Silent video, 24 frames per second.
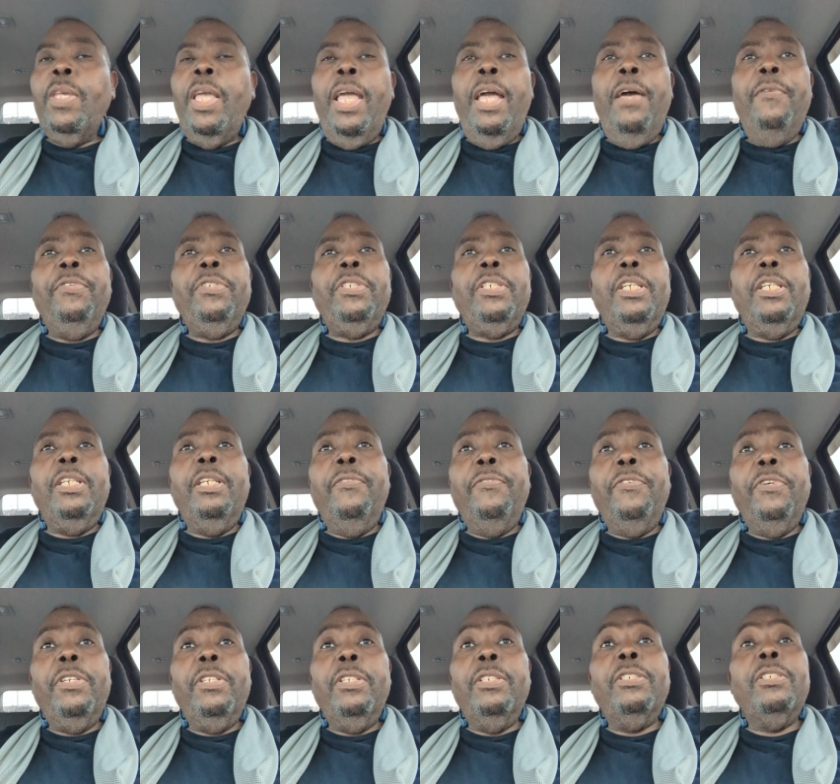have a
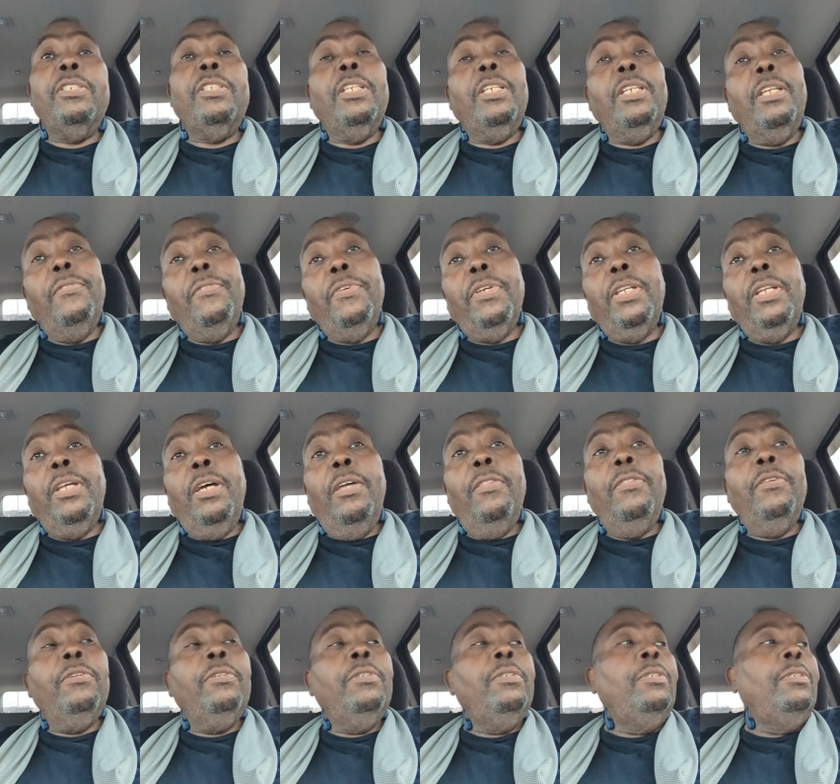significant significant
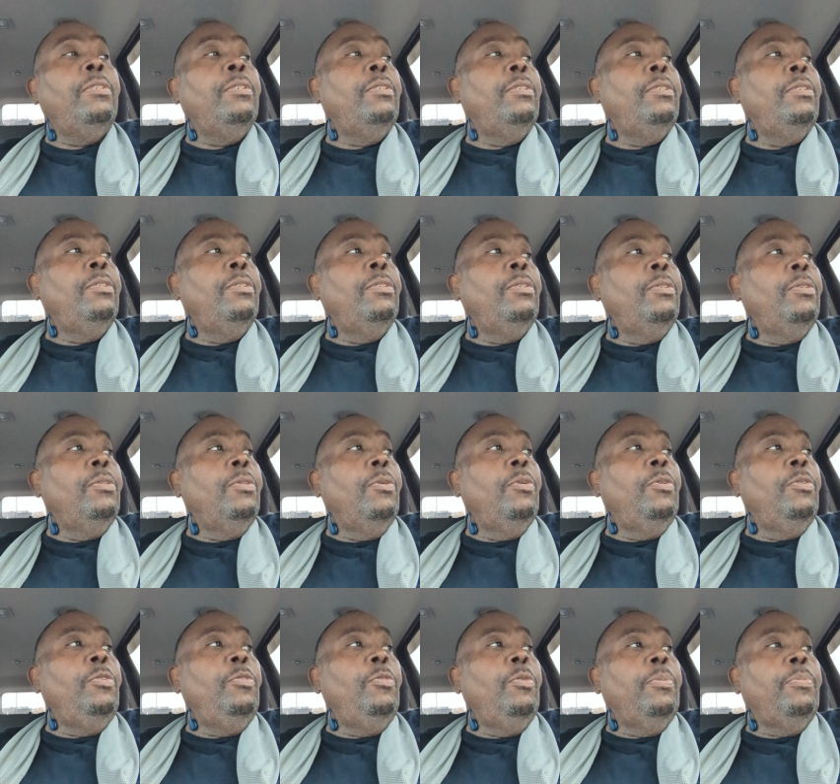other
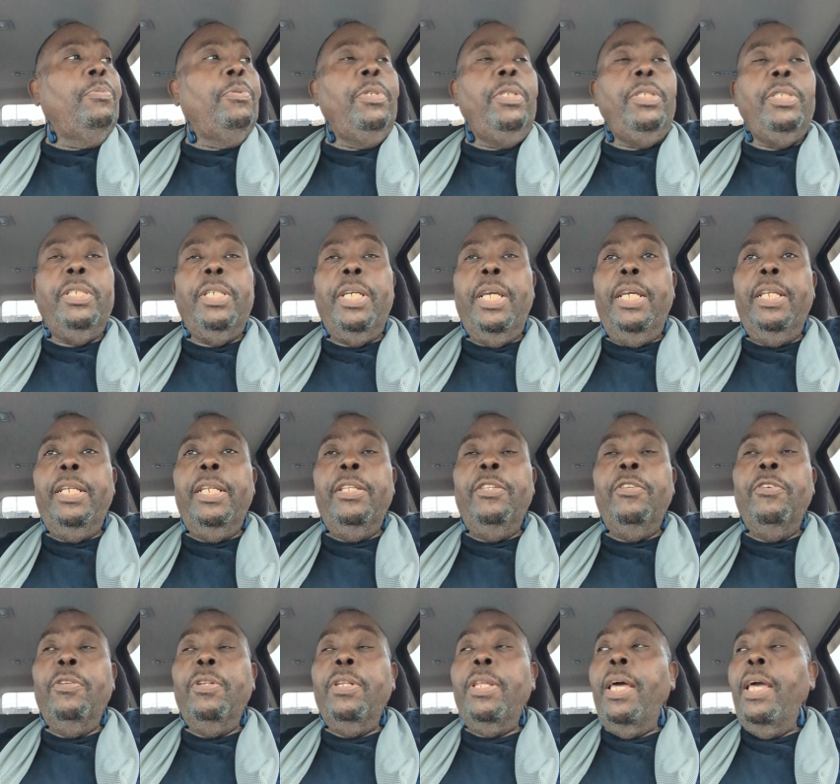who you appreciate in
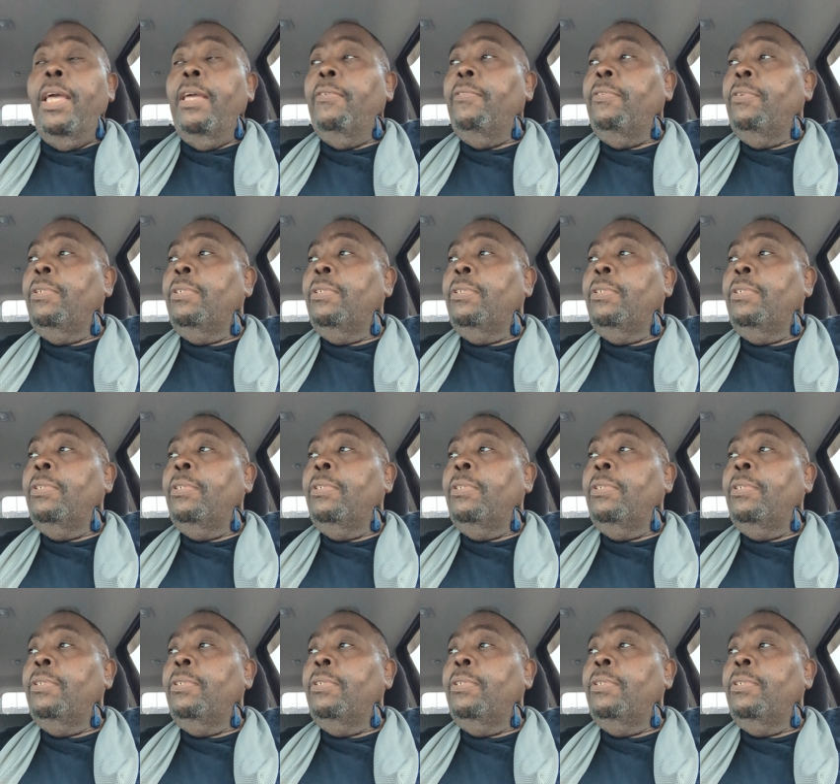your life.